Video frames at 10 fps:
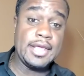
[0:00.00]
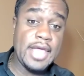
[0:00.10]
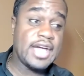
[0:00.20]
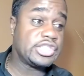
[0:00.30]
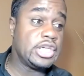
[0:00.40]

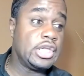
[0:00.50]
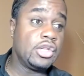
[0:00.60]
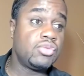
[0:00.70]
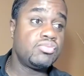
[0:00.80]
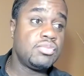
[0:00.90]
He
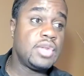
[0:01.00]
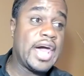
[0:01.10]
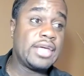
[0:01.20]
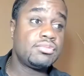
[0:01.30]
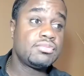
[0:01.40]
actually,
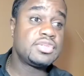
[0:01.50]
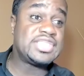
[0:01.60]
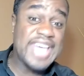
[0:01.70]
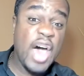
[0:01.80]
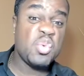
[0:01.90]
like,
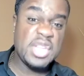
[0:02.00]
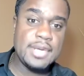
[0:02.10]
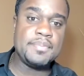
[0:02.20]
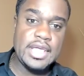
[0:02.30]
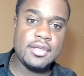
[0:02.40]
soundly
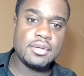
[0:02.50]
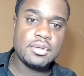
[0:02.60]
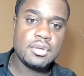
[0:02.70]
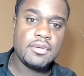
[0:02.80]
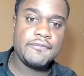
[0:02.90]
beat
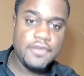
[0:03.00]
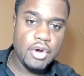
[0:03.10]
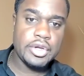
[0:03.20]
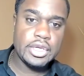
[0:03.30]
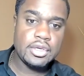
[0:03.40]

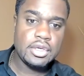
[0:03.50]
Fury.